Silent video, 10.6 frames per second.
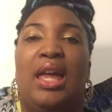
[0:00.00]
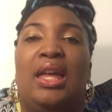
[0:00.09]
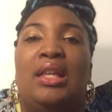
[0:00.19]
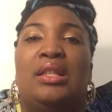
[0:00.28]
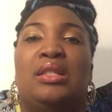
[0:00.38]

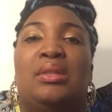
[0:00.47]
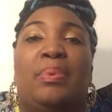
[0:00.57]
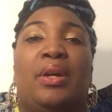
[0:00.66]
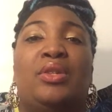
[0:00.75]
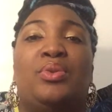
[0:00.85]
in the
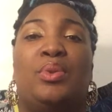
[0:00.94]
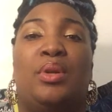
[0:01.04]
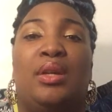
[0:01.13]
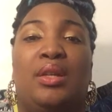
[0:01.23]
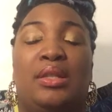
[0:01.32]

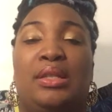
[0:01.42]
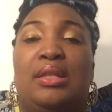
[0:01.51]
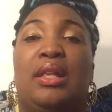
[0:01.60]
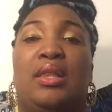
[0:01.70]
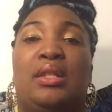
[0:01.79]

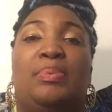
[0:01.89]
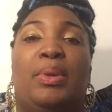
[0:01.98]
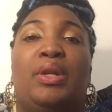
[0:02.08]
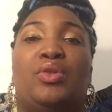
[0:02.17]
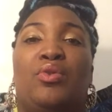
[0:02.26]

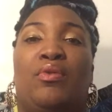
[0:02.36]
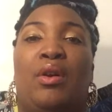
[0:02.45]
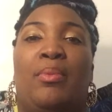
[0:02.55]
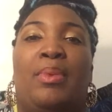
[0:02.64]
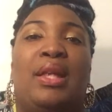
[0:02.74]
spiritual
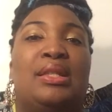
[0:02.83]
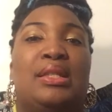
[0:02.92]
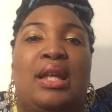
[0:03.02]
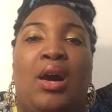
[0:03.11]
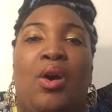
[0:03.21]
realm,
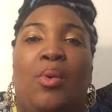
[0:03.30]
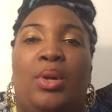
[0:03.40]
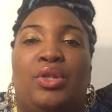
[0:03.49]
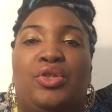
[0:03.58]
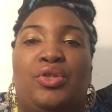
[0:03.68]
that's not
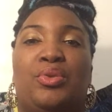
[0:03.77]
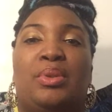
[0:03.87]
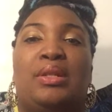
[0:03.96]
always true.